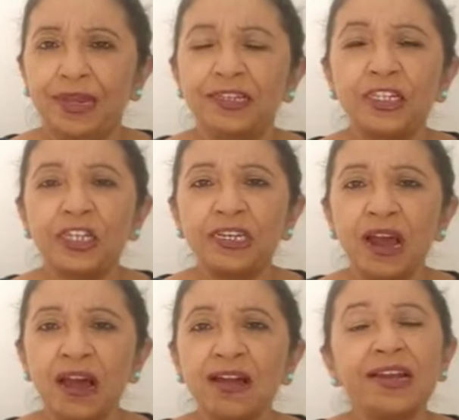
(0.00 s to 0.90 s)

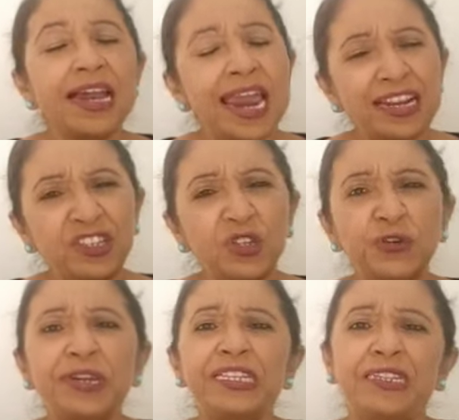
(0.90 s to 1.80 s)
Tina hates
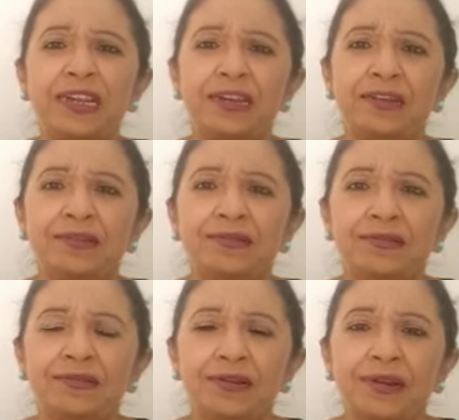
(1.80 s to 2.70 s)
reading.
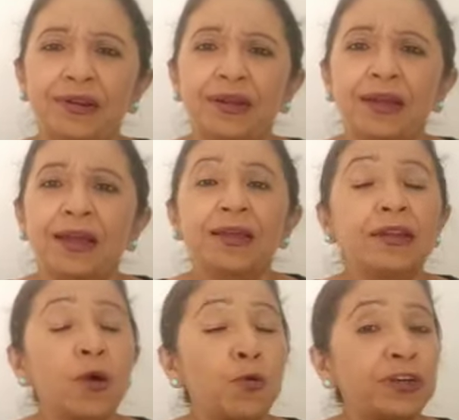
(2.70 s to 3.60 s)

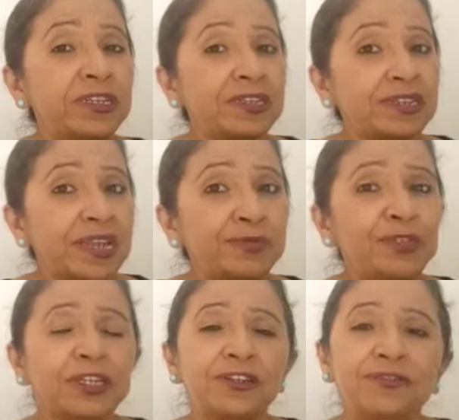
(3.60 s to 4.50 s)
Now what is the
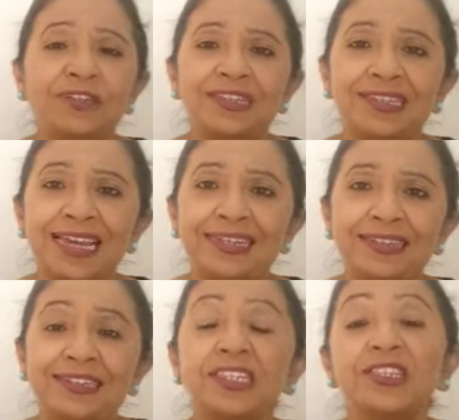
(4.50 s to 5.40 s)
subject of the
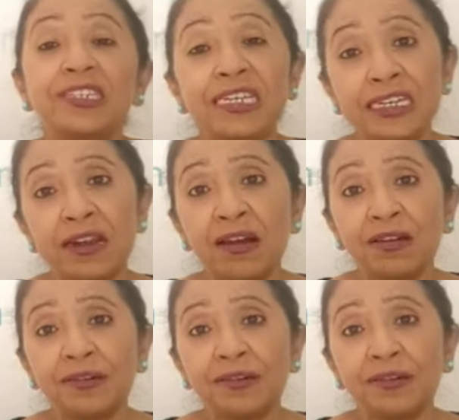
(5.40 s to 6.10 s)
sentence? Tina.